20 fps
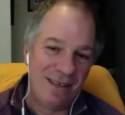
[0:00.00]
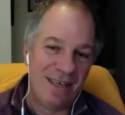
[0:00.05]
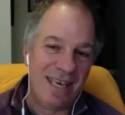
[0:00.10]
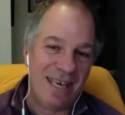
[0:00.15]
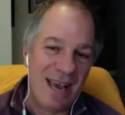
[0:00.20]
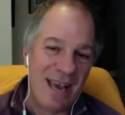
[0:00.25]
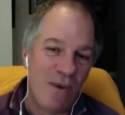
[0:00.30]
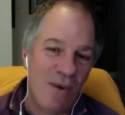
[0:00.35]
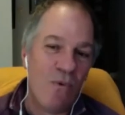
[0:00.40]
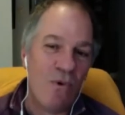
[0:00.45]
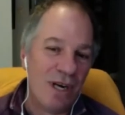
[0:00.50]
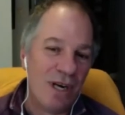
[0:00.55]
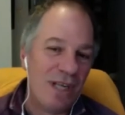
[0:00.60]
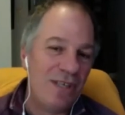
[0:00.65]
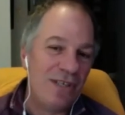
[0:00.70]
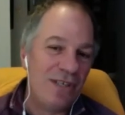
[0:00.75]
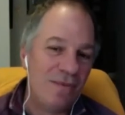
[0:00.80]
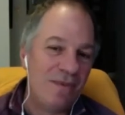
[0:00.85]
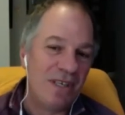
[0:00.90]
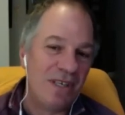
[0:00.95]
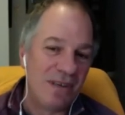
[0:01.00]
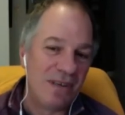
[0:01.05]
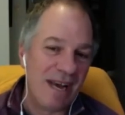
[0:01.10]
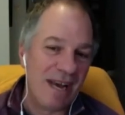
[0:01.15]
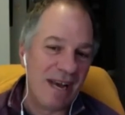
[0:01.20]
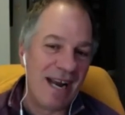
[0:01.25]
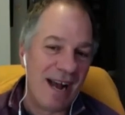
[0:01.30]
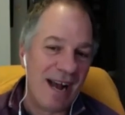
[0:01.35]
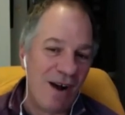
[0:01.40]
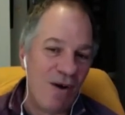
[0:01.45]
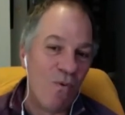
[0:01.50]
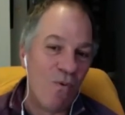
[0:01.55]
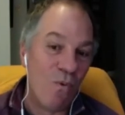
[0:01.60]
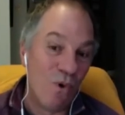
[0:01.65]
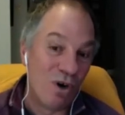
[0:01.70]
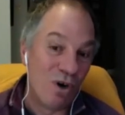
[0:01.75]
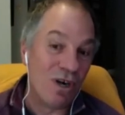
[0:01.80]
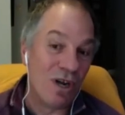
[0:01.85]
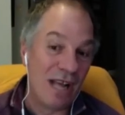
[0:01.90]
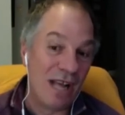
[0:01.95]
can't worry too much about
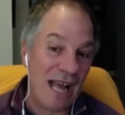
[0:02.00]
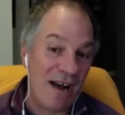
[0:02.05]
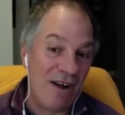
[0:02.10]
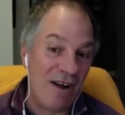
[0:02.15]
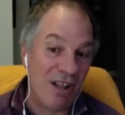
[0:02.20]
how